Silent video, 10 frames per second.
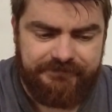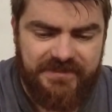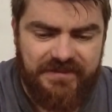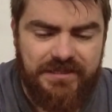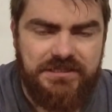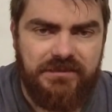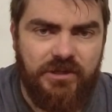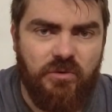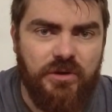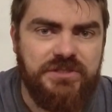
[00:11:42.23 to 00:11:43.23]
Now that's going
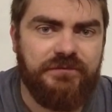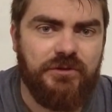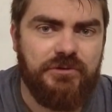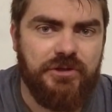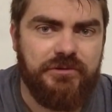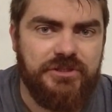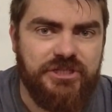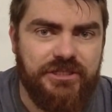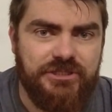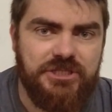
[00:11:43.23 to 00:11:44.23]
to be quite a few coolant
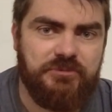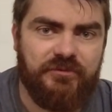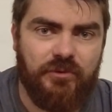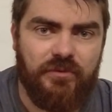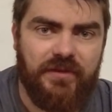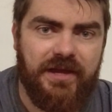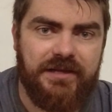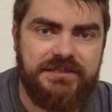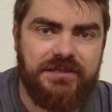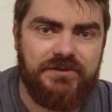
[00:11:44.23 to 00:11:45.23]
changes before
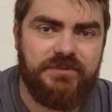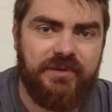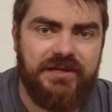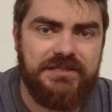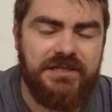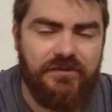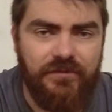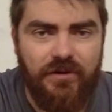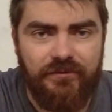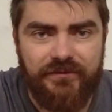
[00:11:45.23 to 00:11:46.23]
that starts to pay itself
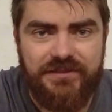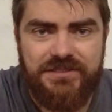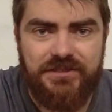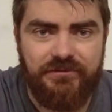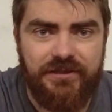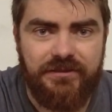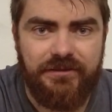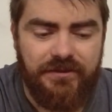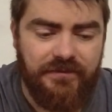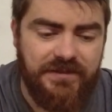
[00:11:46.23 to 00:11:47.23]
off, considering
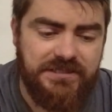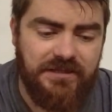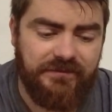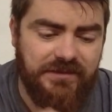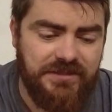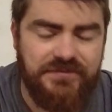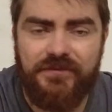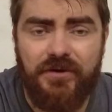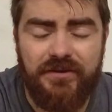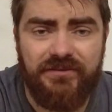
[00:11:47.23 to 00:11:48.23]
this stuff lasts
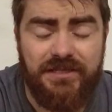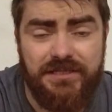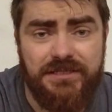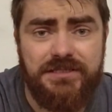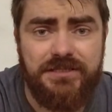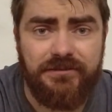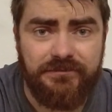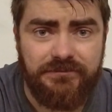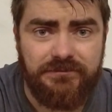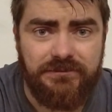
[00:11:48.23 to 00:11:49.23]
5 years.
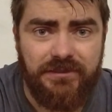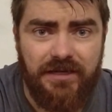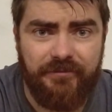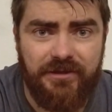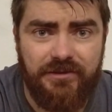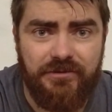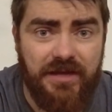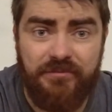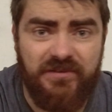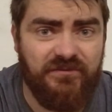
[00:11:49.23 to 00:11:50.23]
How many
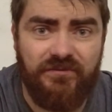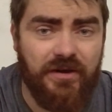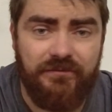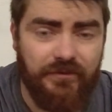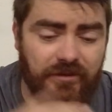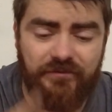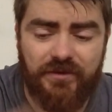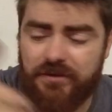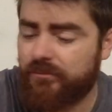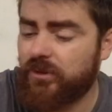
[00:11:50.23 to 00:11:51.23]

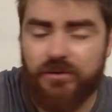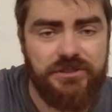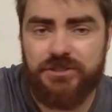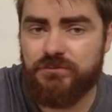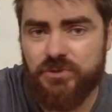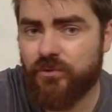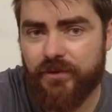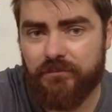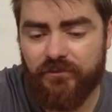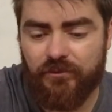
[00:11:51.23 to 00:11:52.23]
5-year blocks are you
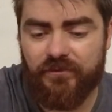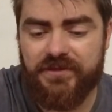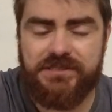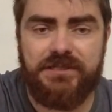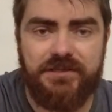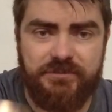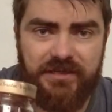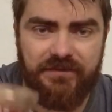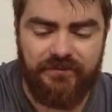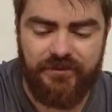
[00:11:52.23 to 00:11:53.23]
talking before this starts
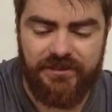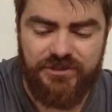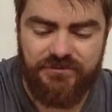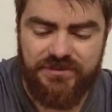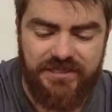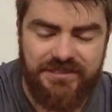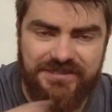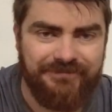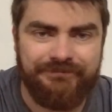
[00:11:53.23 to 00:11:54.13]
making financial sense?